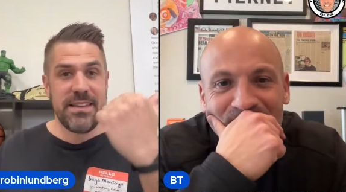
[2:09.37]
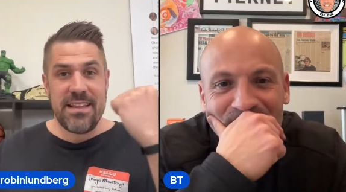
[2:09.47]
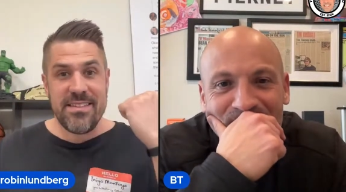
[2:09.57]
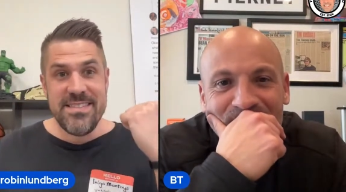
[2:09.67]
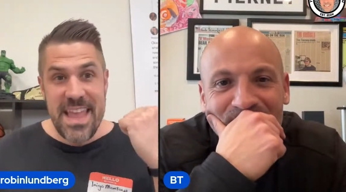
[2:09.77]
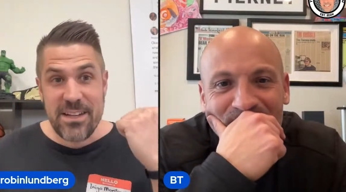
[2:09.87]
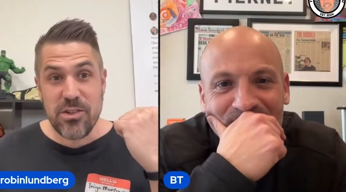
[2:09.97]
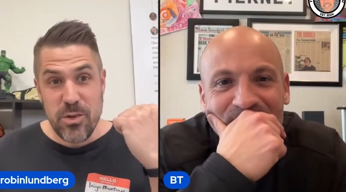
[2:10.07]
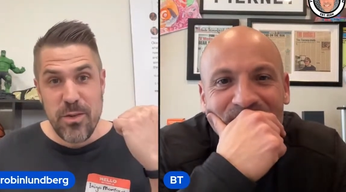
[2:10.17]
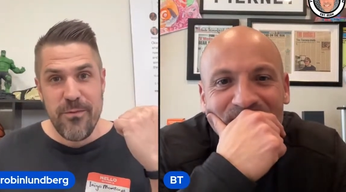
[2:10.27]
Speaker 1: that's
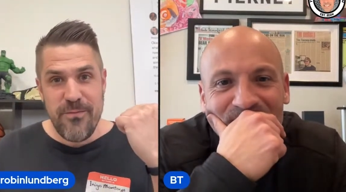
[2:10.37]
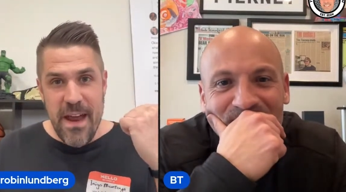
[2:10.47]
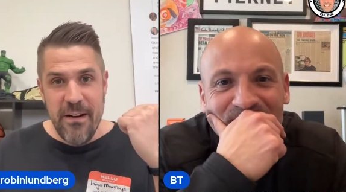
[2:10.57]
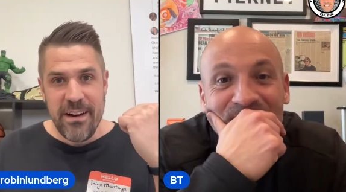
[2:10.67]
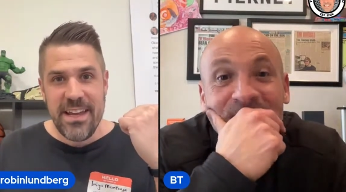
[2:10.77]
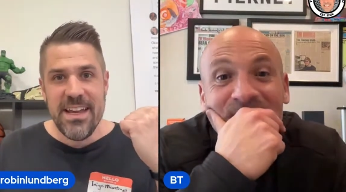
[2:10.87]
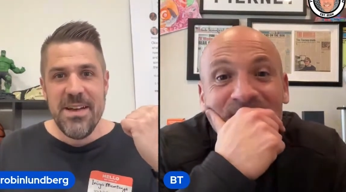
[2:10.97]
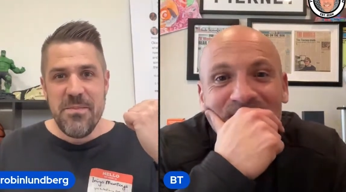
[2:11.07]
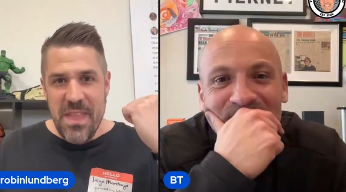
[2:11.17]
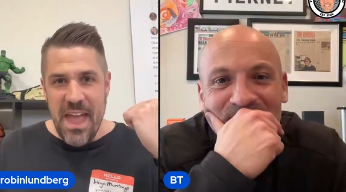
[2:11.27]
next to the ferry,
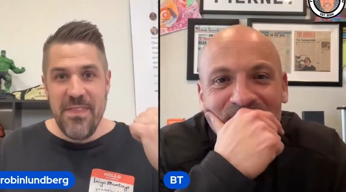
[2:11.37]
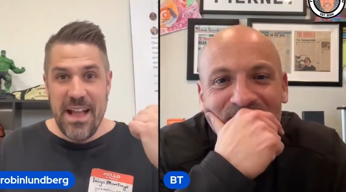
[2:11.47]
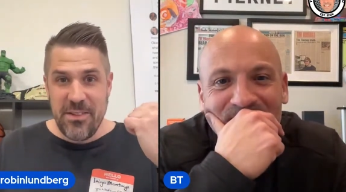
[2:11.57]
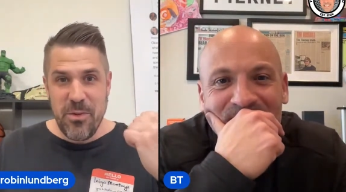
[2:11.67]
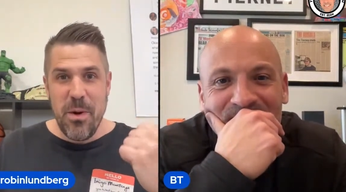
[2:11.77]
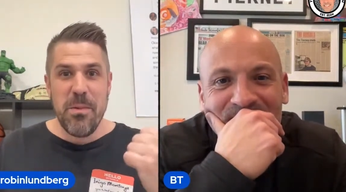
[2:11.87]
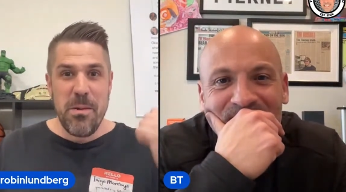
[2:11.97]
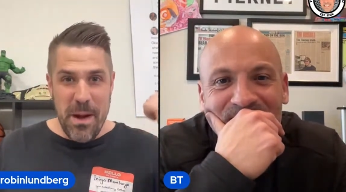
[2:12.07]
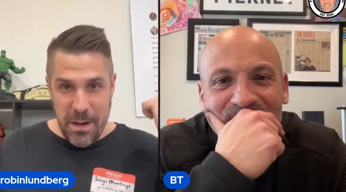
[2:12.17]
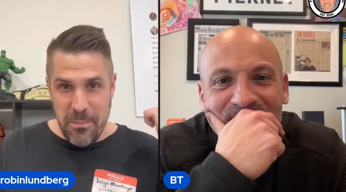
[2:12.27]
mm-hmm. and that's the one we
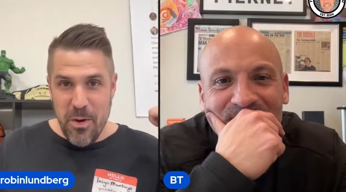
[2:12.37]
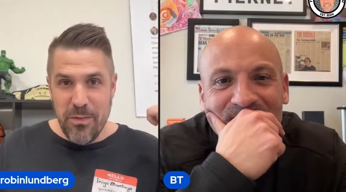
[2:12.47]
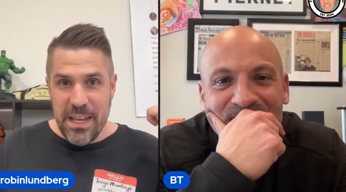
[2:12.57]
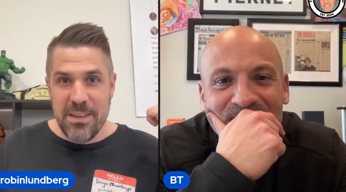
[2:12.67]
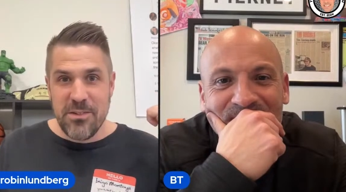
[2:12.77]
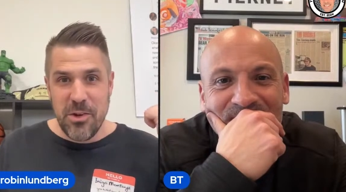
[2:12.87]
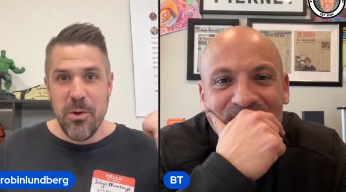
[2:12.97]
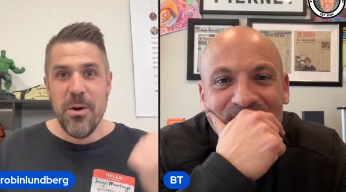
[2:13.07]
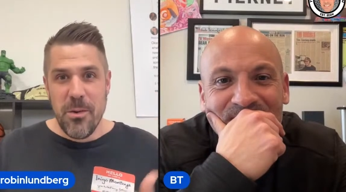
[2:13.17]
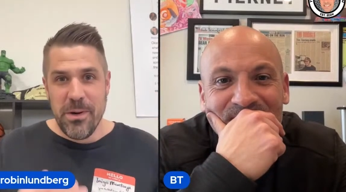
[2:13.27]
wound up moving
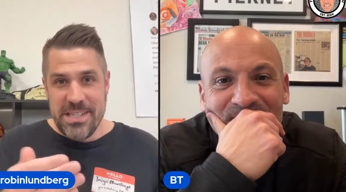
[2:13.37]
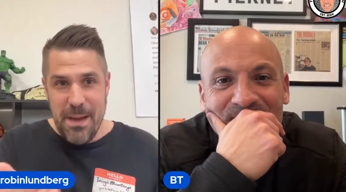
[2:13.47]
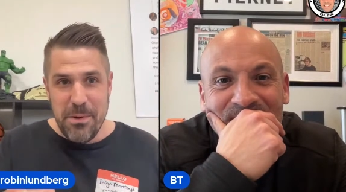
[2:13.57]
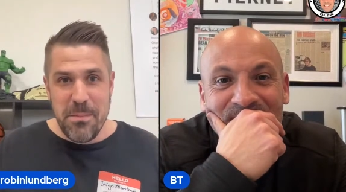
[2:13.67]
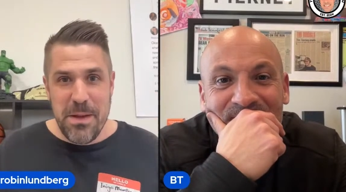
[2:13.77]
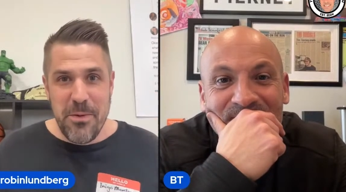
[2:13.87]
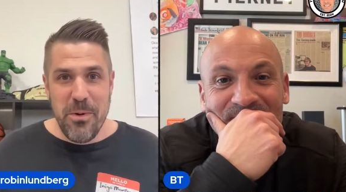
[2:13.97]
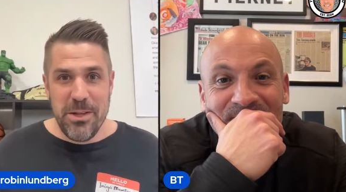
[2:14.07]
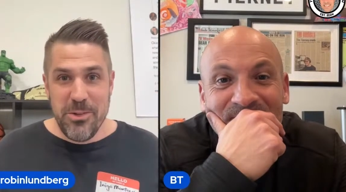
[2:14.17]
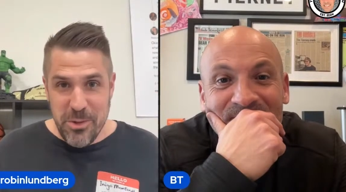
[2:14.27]
into, which happened to be the
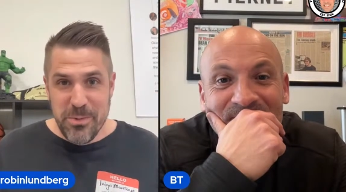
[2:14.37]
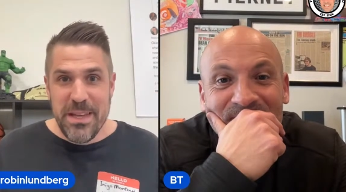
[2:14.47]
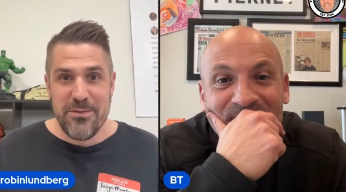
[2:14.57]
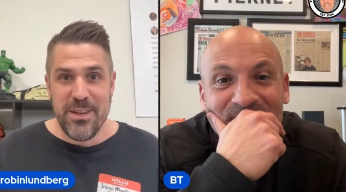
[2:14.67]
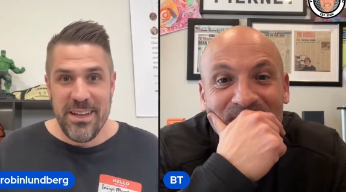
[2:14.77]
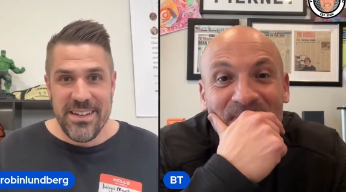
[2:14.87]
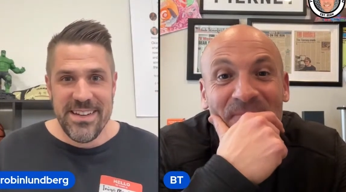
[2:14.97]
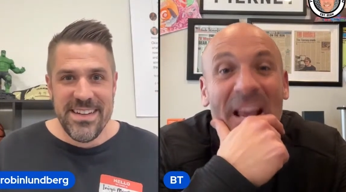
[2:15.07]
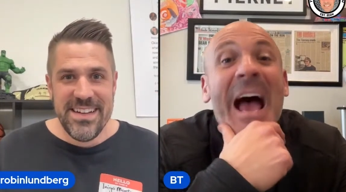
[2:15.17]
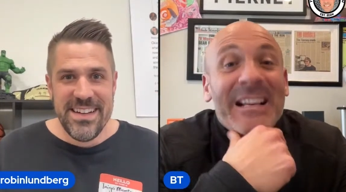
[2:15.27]
one you lived in.
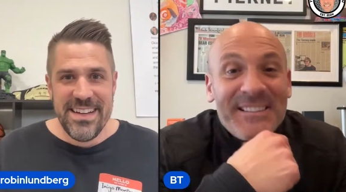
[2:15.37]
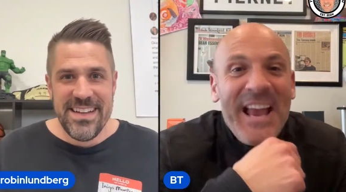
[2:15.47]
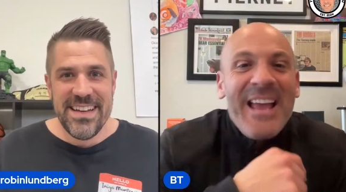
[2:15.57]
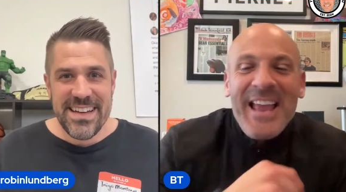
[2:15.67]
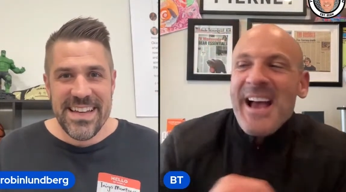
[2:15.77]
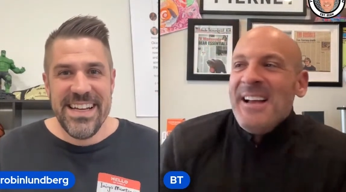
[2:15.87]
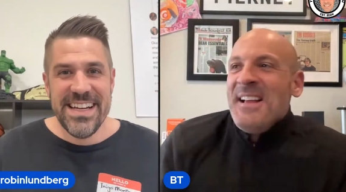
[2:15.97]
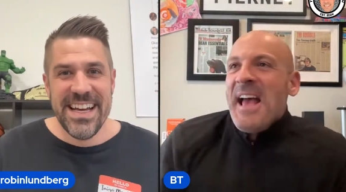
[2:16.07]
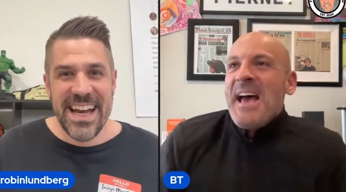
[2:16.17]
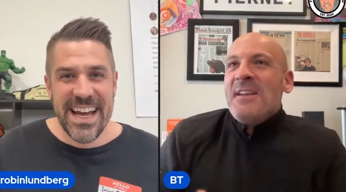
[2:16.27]
Speaker 2: Yes, yeah, yeah.
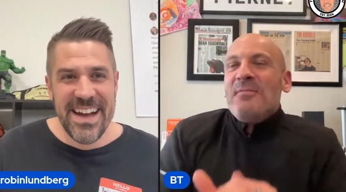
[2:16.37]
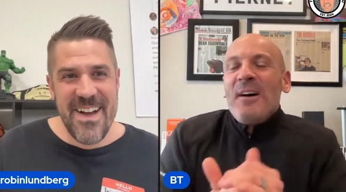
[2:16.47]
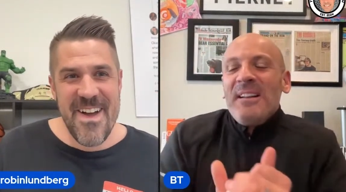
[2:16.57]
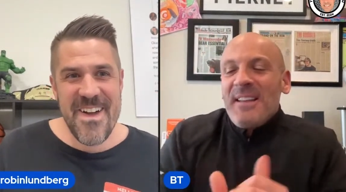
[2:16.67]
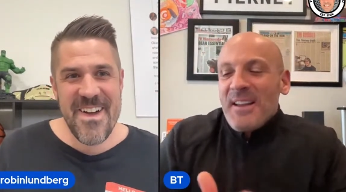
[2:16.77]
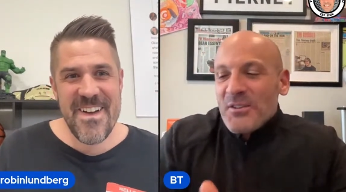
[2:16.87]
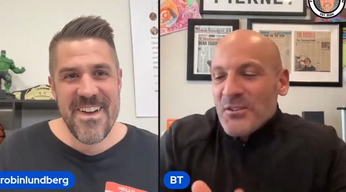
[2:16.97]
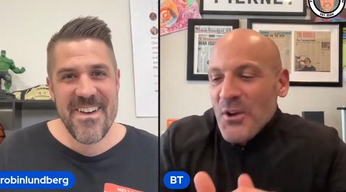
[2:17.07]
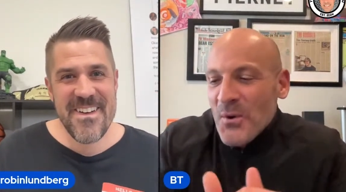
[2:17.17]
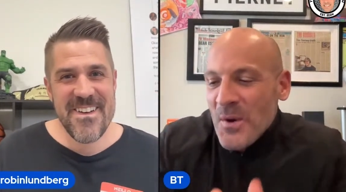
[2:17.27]
And the funny thing is
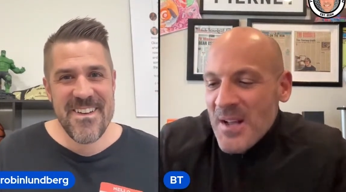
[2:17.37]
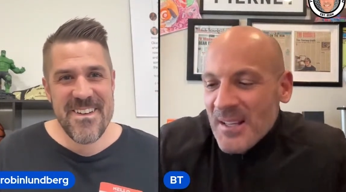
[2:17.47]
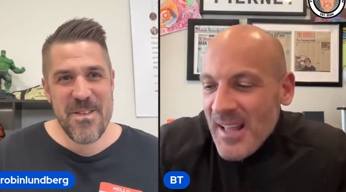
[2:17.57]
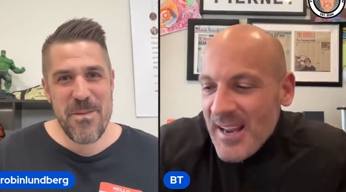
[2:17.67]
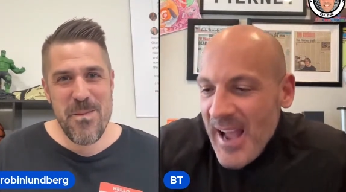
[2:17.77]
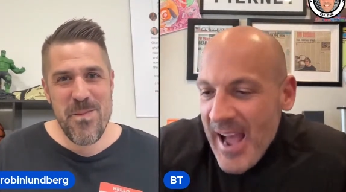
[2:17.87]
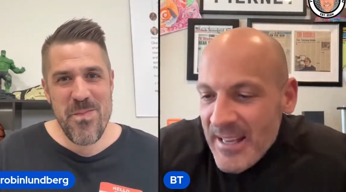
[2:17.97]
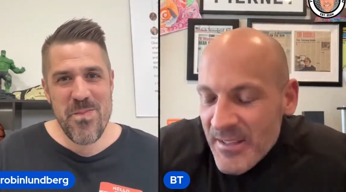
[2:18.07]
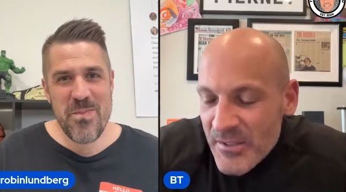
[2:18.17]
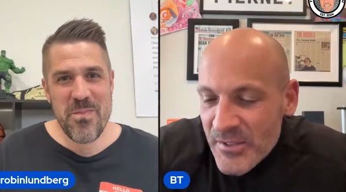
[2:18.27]
too, like
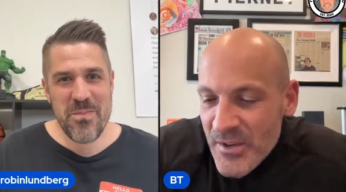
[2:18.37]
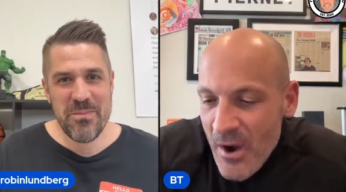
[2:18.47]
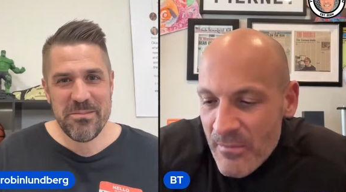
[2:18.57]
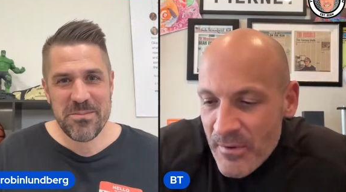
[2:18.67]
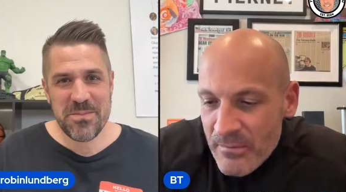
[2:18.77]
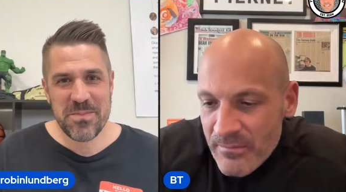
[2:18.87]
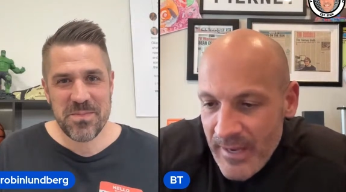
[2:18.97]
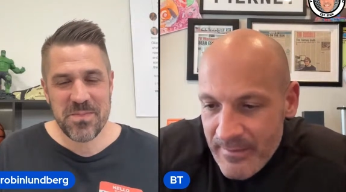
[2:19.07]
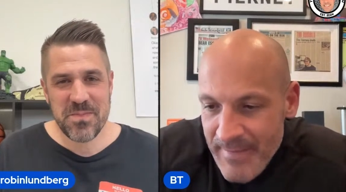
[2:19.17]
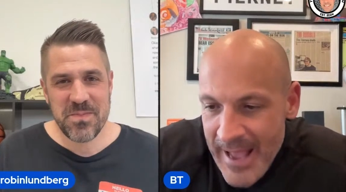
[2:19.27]
I discovered
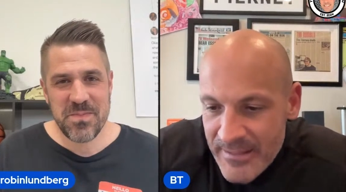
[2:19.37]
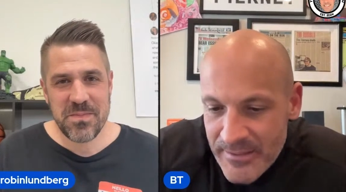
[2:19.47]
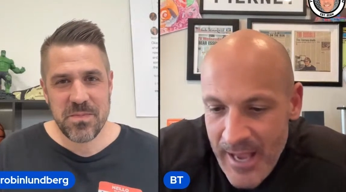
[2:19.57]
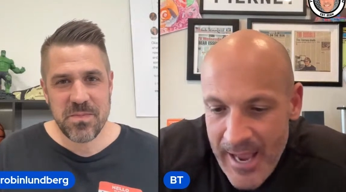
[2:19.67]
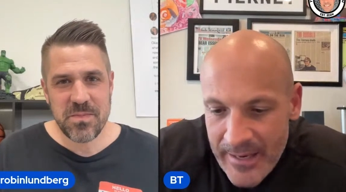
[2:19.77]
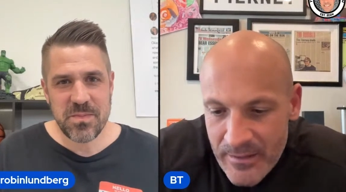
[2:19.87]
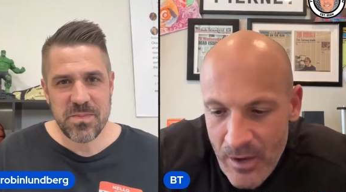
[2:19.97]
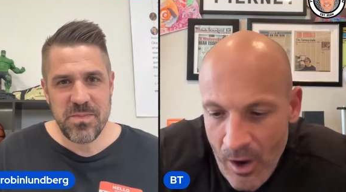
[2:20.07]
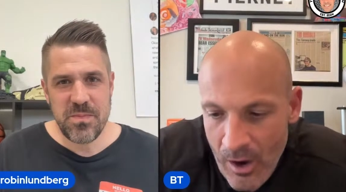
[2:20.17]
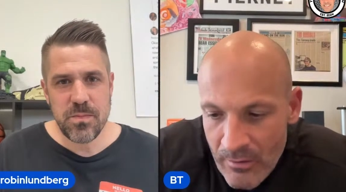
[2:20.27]
like that side
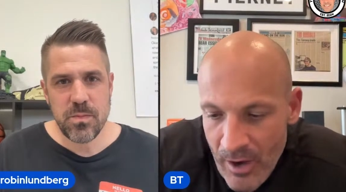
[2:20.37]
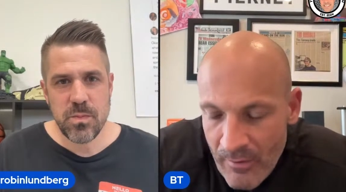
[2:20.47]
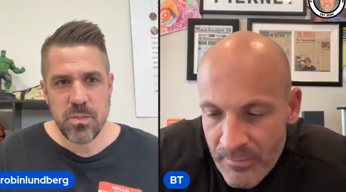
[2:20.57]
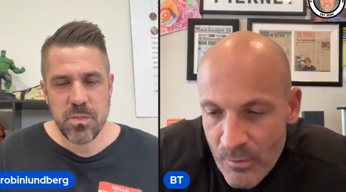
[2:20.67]
of, of the